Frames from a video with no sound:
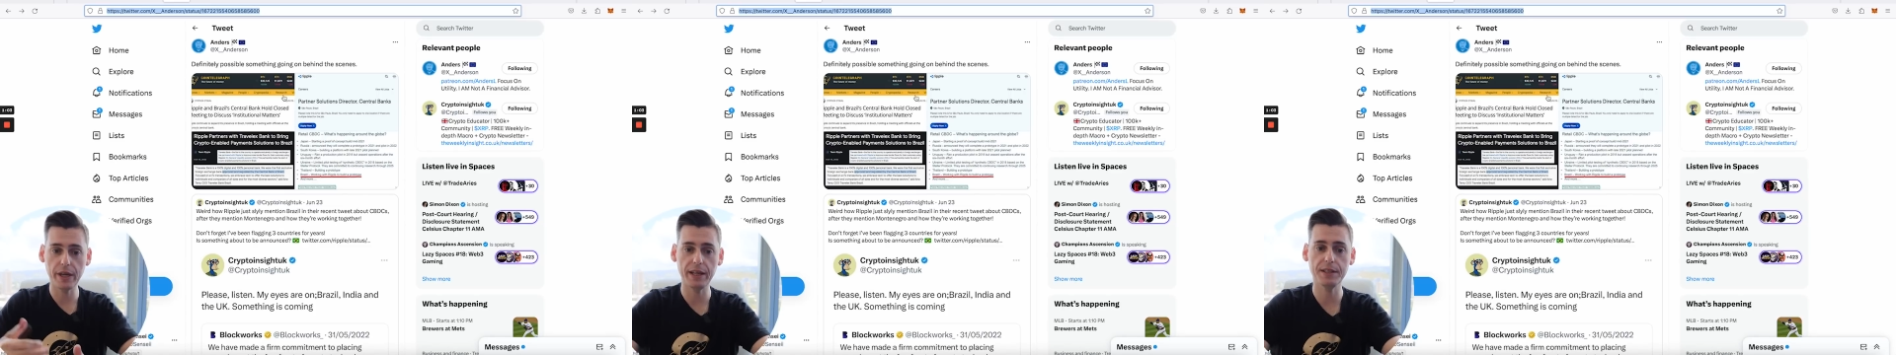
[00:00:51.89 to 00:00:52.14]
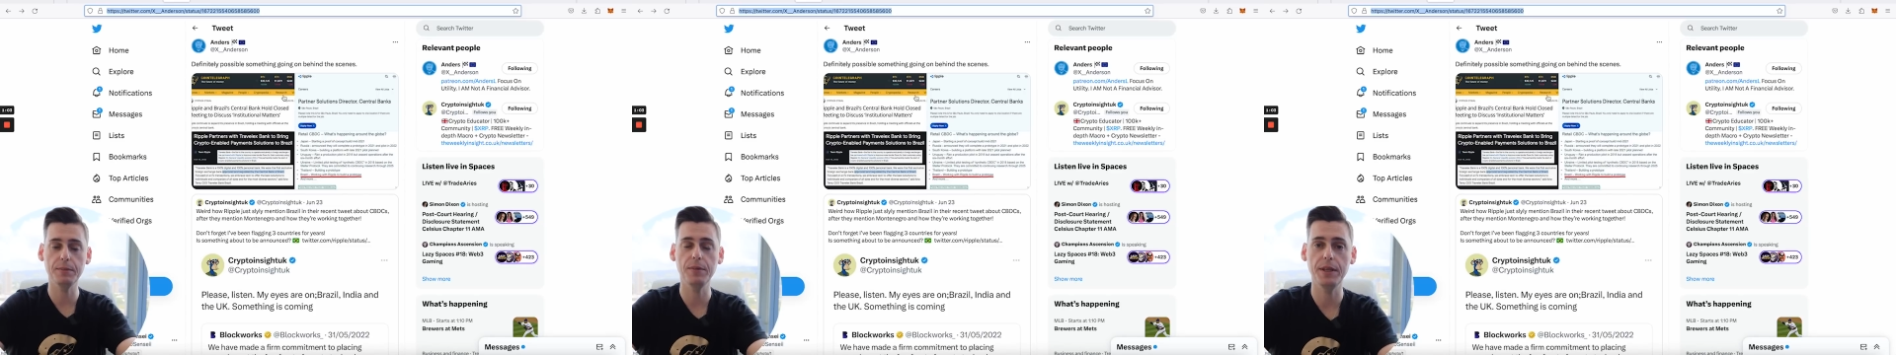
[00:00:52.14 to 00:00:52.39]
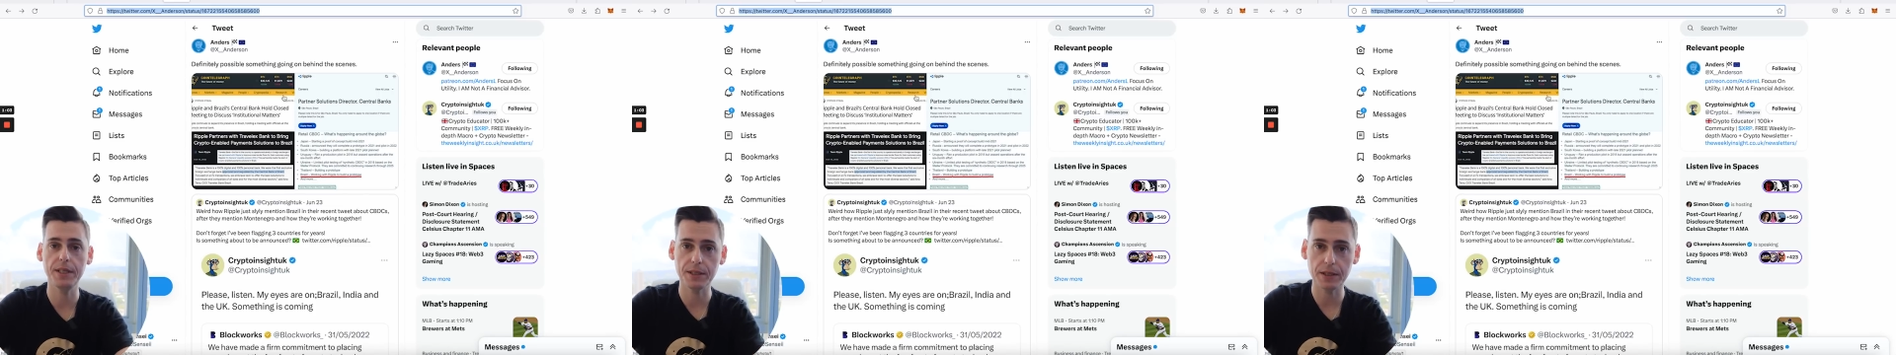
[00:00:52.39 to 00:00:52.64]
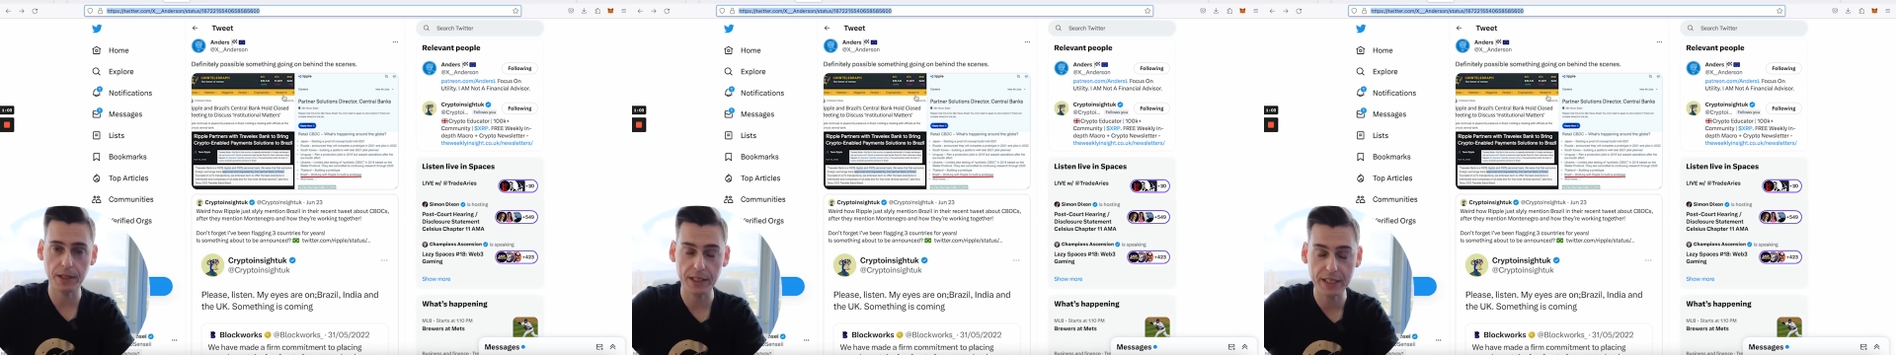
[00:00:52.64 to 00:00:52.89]
at some of
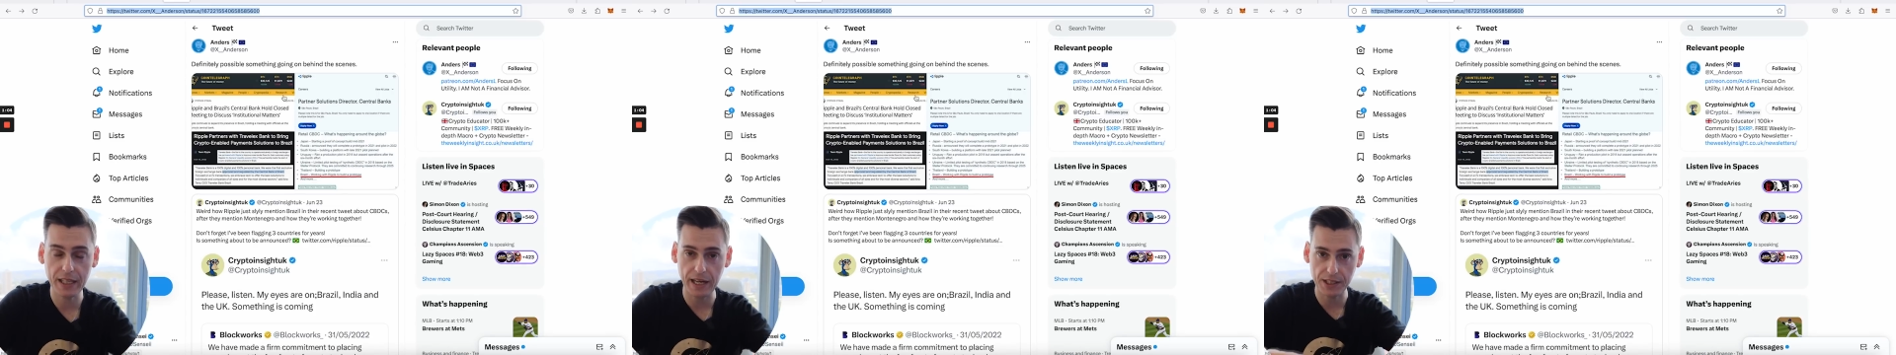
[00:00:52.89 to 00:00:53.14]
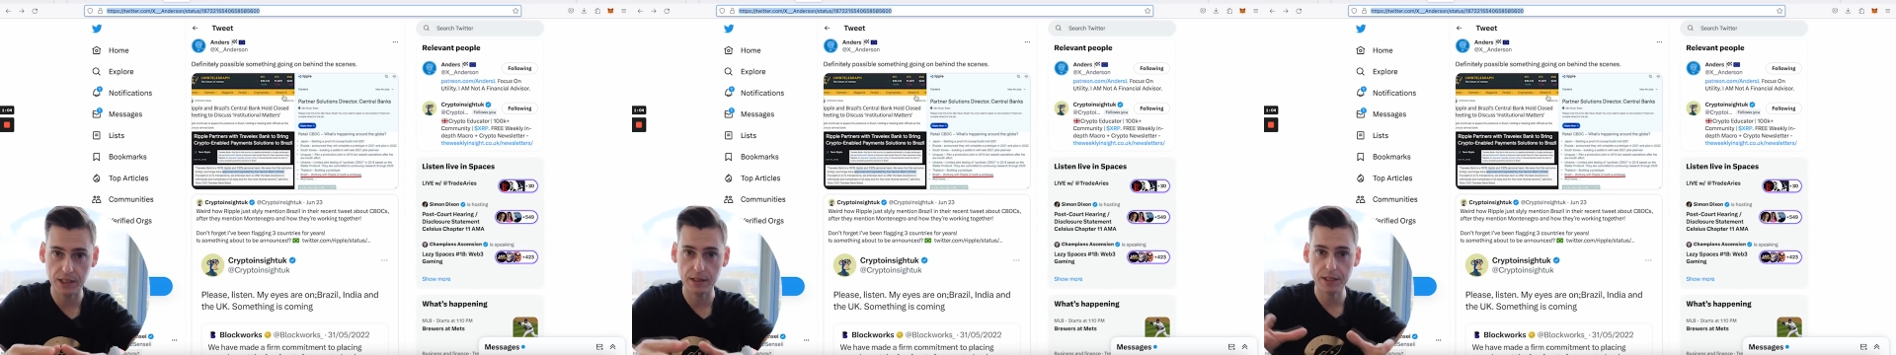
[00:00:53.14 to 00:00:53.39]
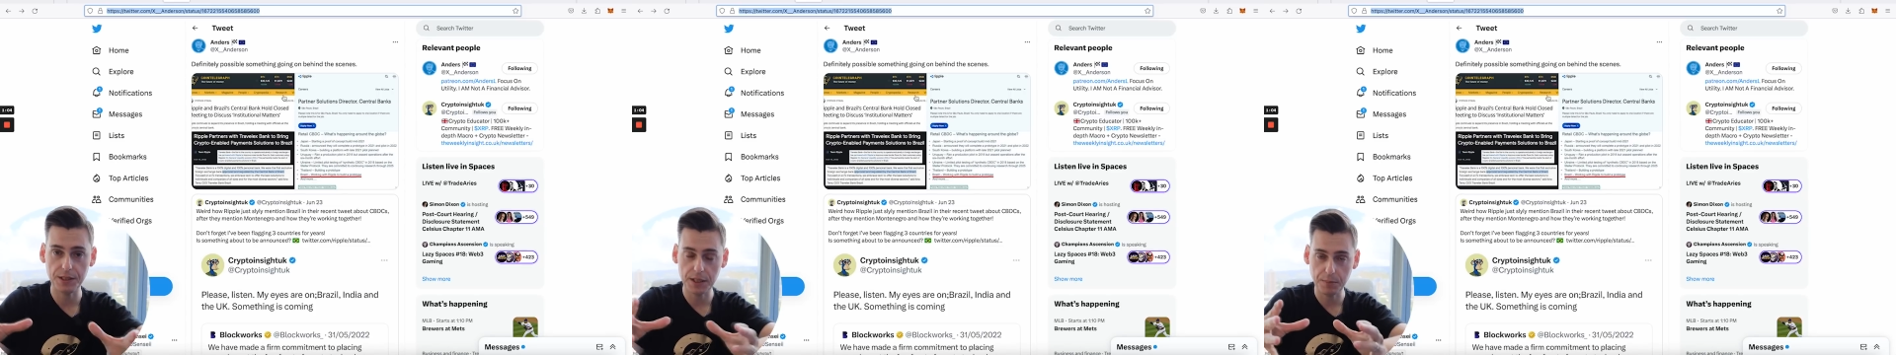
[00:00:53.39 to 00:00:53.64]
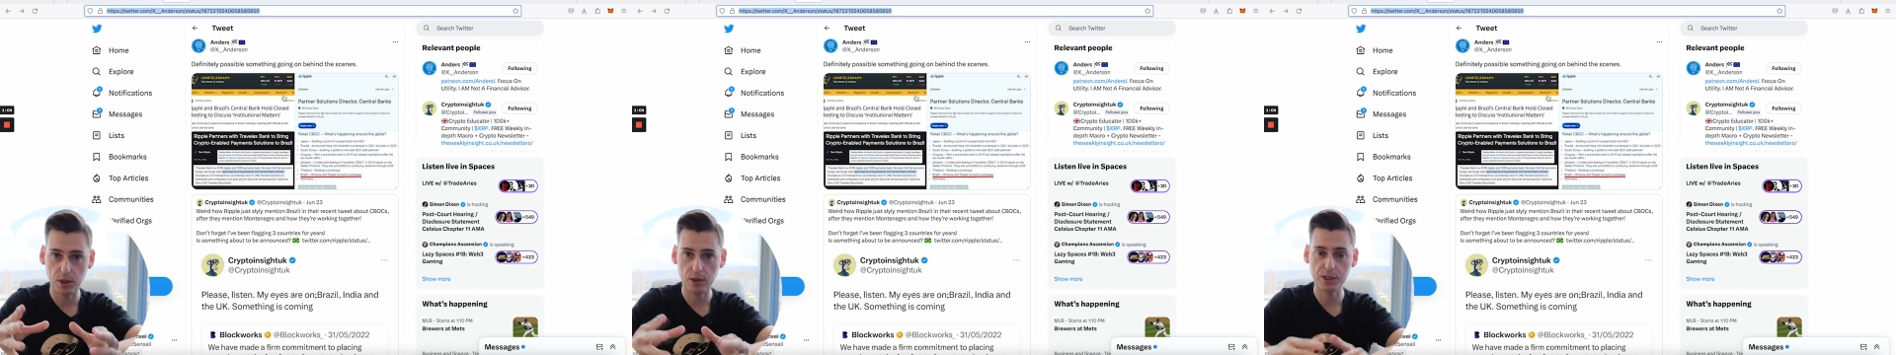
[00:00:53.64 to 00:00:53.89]
these connections and these
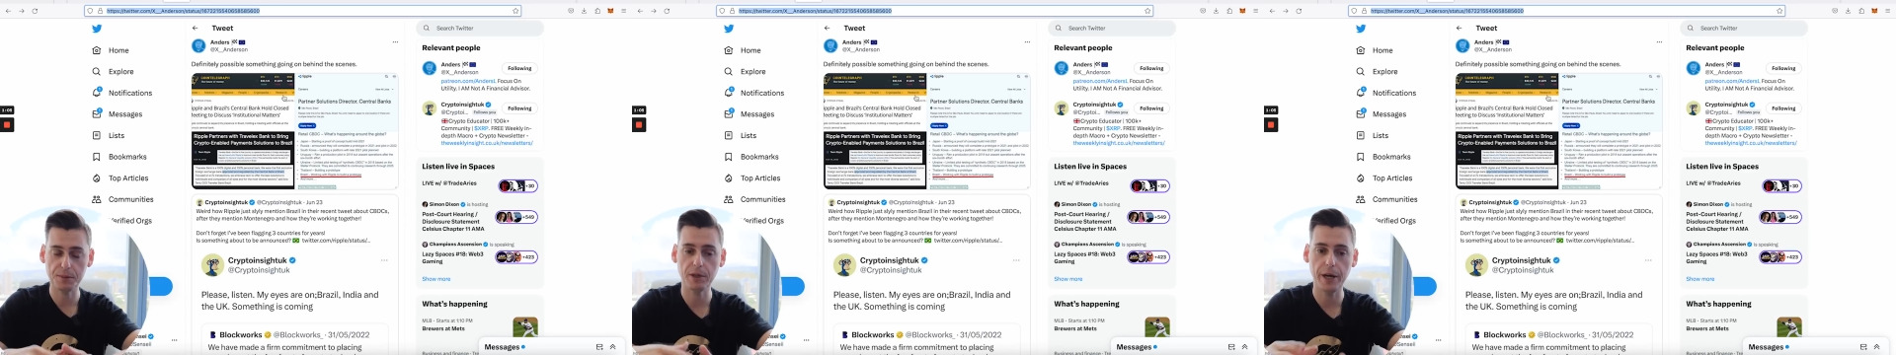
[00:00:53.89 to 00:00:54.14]
partnerships.